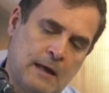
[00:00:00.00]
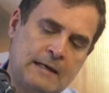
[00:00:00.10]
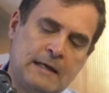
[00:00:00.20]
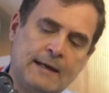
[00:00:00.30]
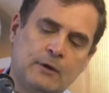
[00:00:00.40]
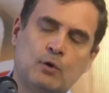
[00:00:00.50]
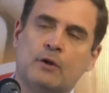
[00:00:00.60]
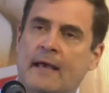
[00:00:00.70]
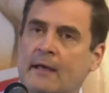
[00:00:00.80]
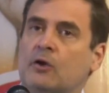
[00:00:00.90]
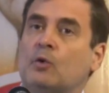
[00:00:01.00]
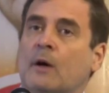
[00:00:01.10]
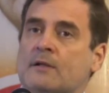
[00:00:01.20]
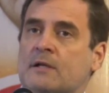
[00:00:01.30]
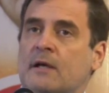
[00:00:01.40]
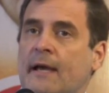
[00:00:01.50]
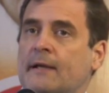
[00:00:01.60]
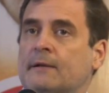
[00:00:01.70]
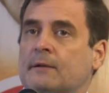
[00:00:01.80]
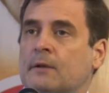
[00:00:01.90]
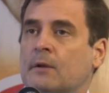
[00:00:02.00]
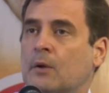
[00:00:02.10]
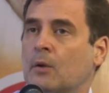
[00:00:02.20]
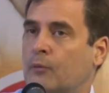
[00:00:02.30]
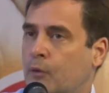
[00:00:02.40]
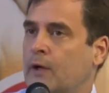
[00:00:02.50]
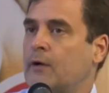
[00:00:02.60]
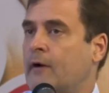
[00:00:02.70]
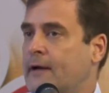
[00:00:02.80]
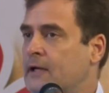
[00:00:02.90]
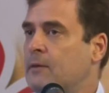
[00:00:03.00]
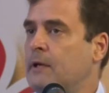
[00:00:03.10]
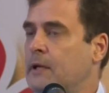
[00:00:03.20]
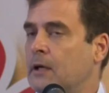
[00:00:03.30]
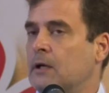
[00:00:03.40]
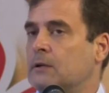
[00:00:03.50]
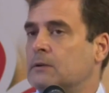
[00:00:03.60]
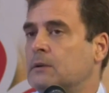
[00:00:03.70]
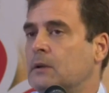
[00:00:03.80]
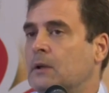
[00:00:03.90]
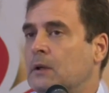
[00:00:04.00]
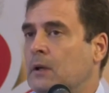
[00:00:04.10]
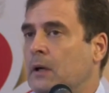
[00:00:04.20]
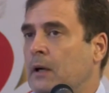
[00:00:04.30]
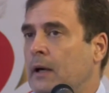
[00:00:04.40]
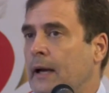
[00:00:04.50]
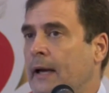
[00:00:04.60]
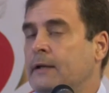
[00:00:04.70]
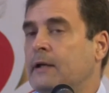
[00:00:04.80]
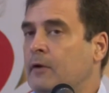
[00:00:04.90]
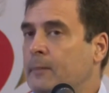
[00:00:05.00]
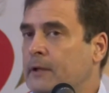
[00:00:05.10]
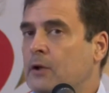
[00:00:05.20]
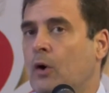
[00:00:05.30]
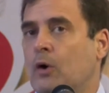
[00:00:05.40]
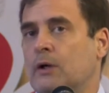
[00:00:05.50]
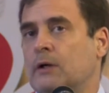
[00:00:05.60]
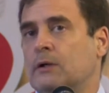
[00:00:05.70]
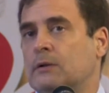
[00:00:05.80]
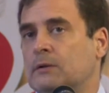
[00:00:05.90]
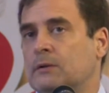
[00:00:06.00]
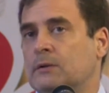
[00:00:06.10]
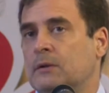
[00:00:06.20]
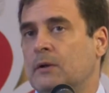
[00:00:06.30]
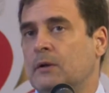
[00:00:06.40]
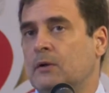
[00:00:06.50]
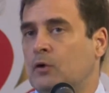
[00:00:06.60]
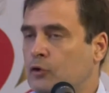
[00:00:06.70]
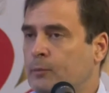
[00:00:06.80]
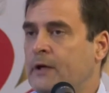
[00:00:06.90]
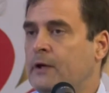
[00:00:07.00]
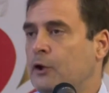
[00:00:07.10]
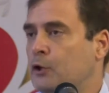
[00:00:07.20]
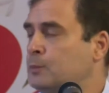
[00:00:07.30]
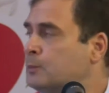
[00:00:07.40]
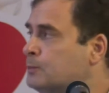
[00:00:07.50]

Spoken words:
I'd like to thank you once again for inviting me here and giving me the honor to speak to you.